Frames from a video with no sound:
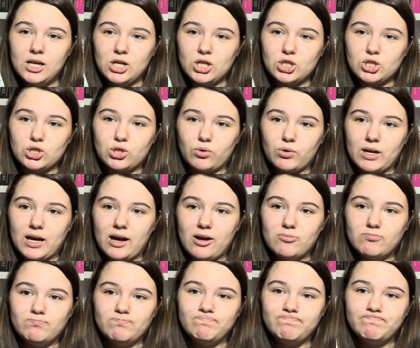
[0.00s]
So yeah,
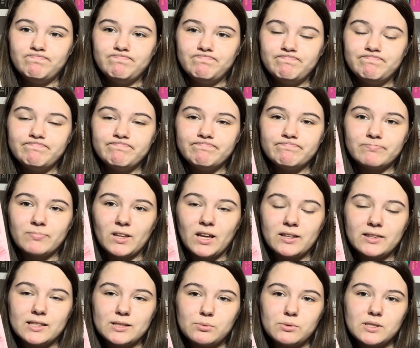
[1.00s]

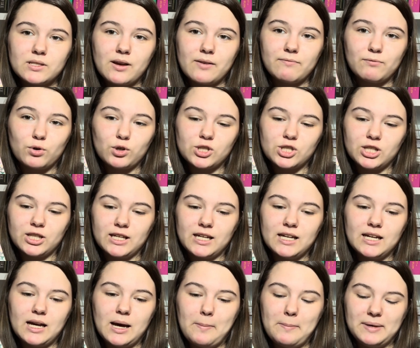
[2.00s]
this was
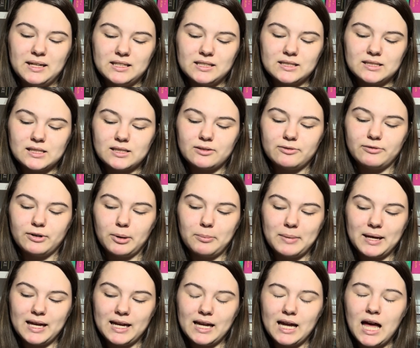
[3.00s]
unfortunately a miss for
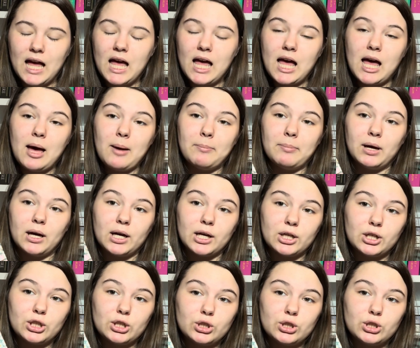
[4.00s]
me, but